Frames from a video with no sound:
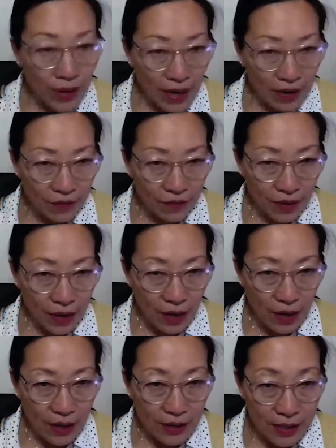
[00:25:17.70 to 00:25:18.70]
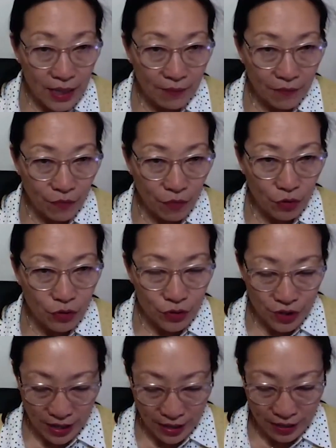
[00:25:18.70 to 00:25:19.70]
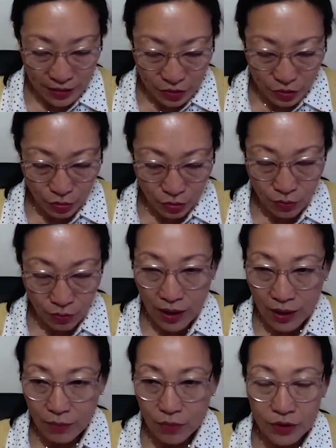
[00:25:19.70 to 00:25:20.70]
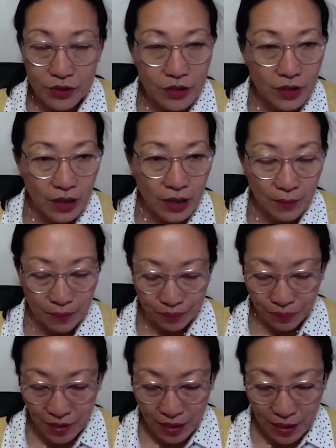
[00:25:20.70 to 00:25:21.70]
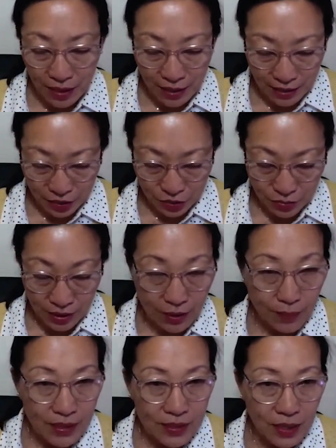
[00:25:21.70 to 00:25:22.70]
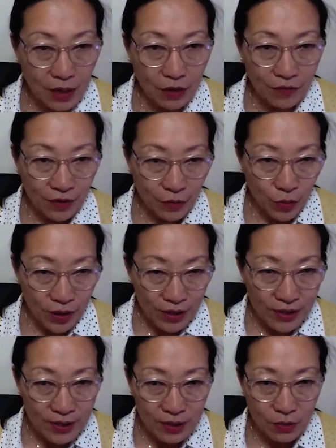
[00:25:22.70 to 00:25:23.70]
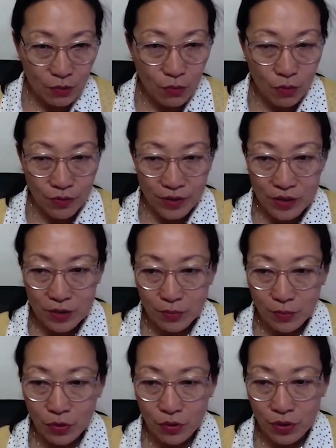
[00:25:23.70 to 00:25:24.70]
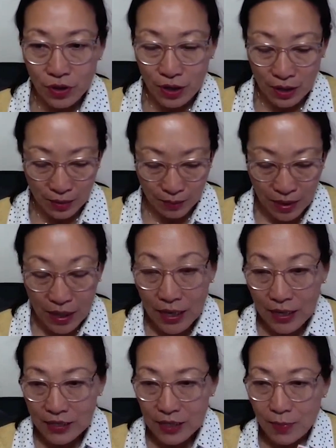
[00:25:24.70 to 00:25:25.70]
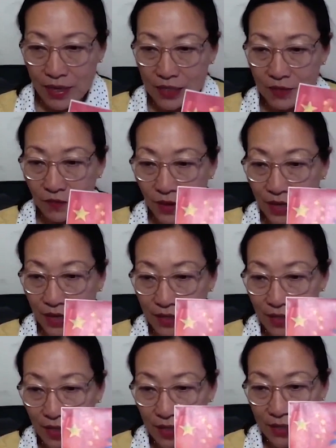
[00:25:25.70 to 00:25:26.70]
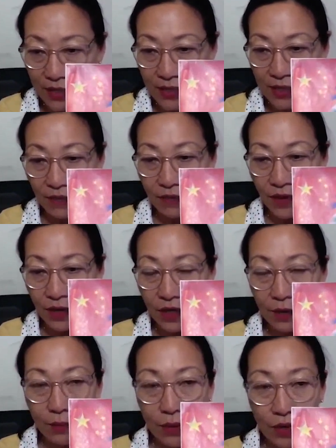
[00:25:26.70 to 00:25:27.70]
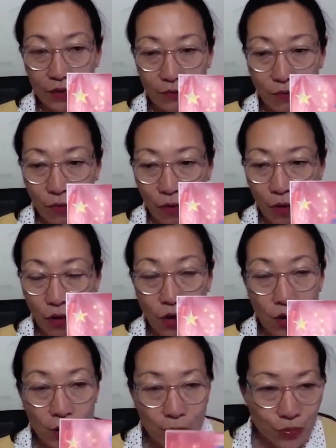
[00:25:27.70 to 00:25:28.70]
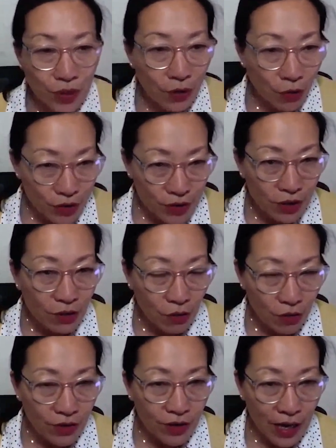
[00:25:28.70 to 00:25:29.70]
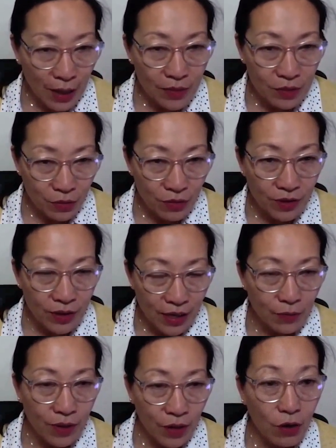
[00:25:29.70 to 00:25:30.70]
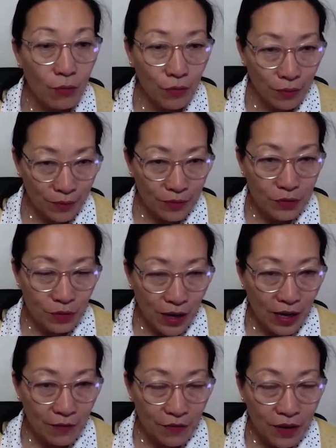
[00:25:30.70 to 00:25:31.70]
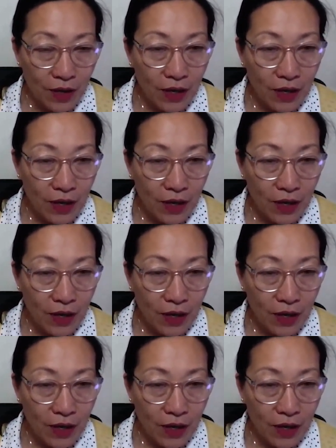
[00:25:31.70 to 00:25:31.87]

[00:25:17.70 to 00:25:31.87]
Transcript: we have time for today. So I would like to recommend our viewers. Warren's book, Tibet's Fate, is available for pre-order on Amazon, and we hope we will to have